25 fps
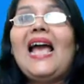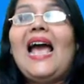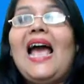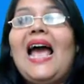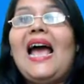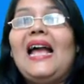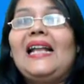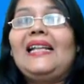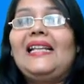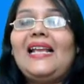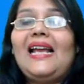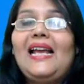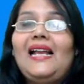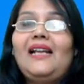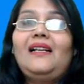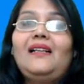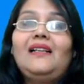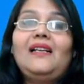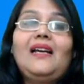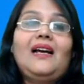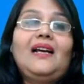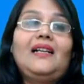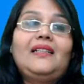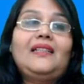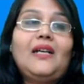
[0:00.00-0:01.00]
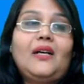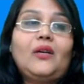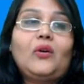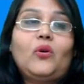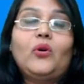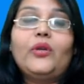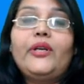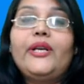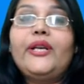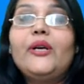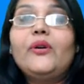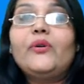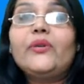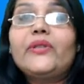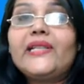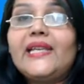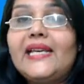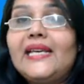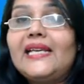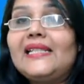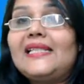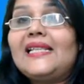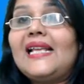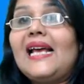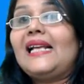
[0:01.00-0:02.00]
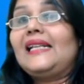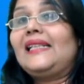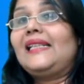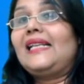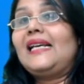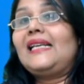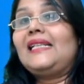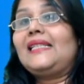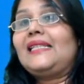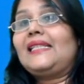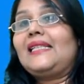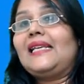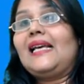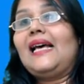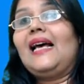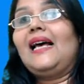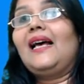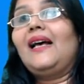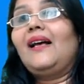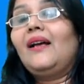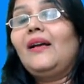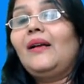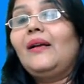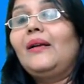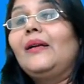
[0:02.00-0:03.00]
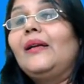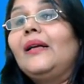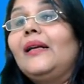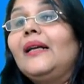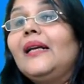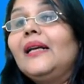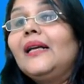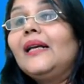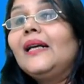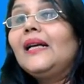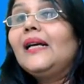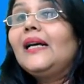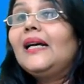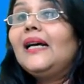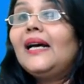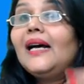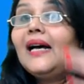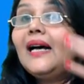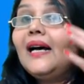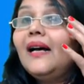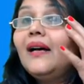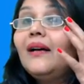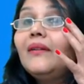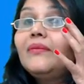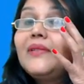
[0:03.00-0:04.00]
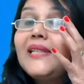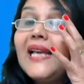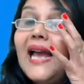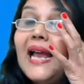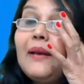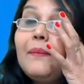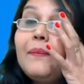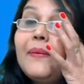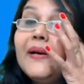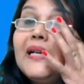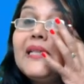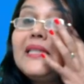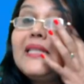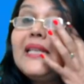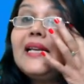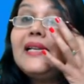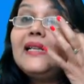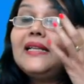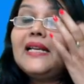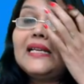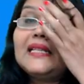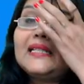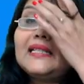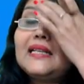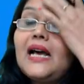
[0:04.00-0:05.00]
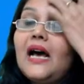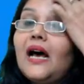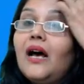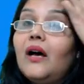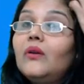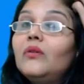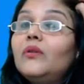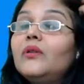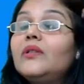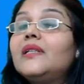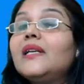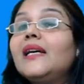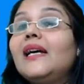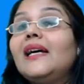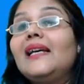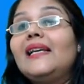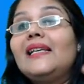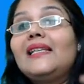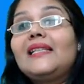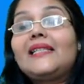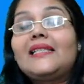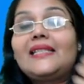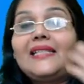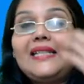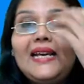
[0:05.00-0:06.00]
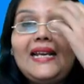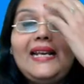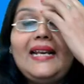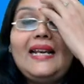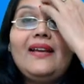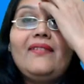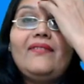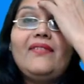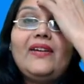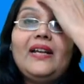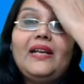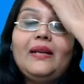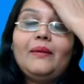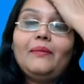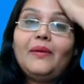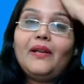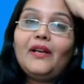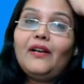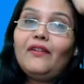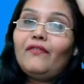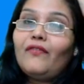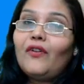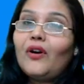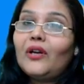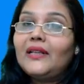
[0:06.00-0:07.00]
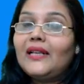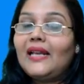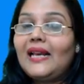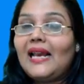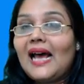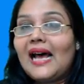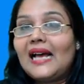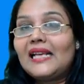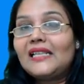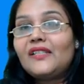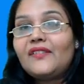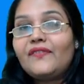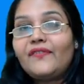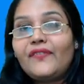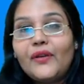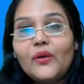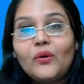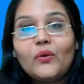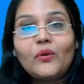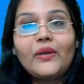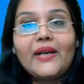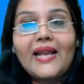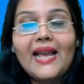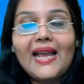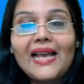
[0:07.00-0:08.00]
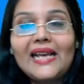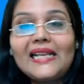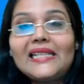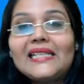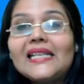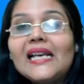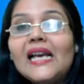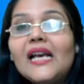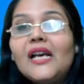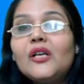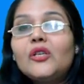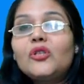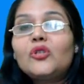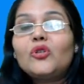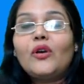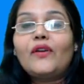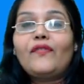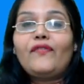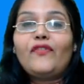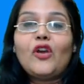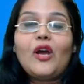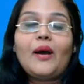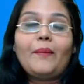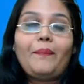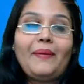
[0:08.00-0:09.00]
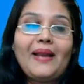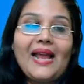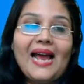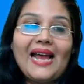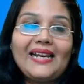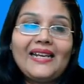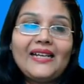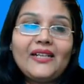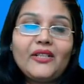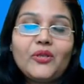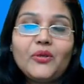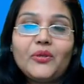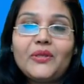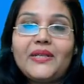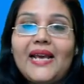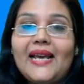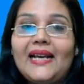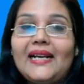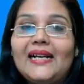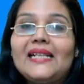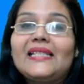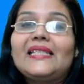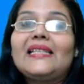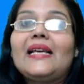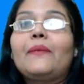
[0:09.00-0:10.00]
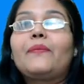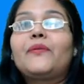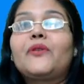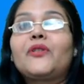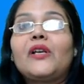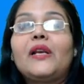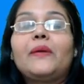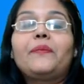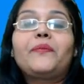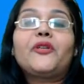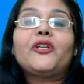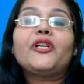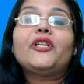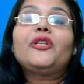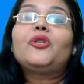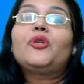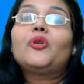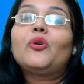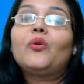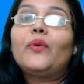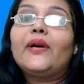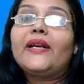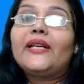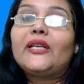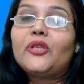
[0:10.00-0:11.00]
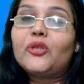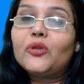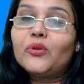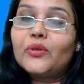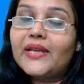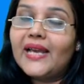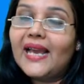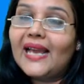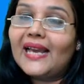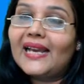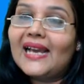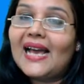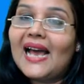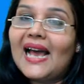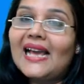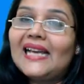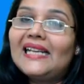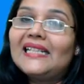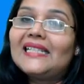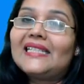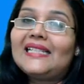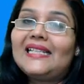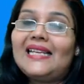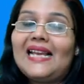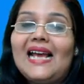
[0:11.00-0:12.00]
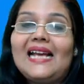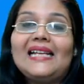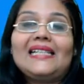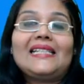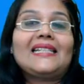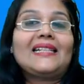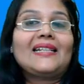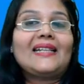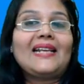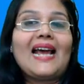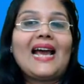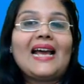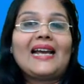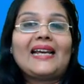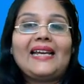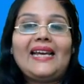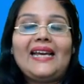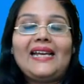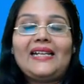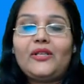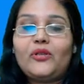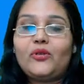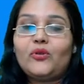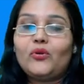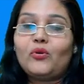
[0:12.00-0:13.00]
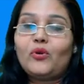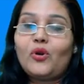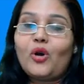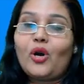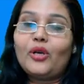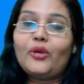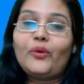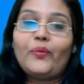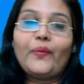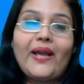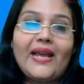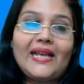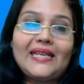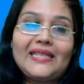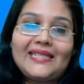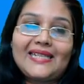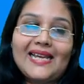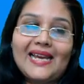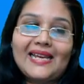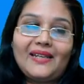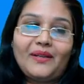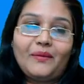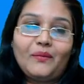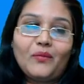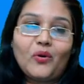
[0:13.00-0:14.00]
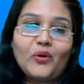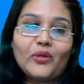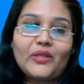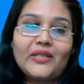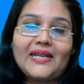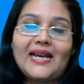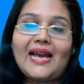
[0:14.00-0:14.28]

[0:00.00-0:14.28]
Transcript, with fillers: and then uh, the good news is that this uh, ten percent uh, discount uh, is still available for the last few days. So if you are planning to take a subscription, do it today guys. Let's crack it. Do not waste any more